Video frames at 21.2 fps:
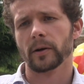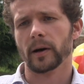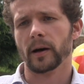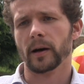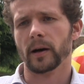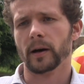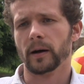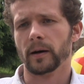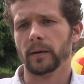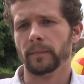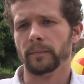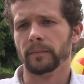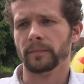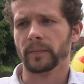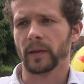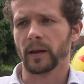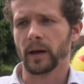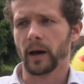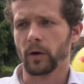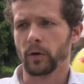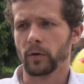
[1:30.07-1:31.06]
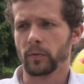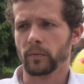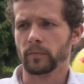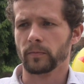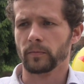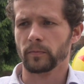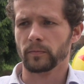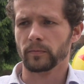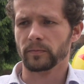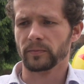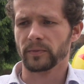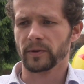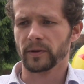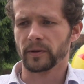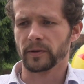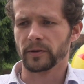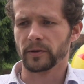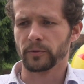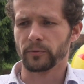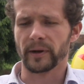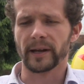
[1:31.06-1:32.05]

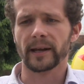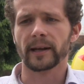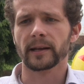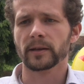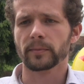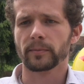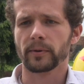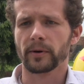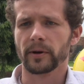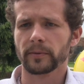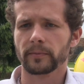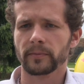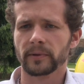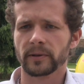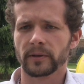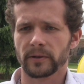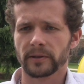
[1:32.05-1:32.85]
the rigging department,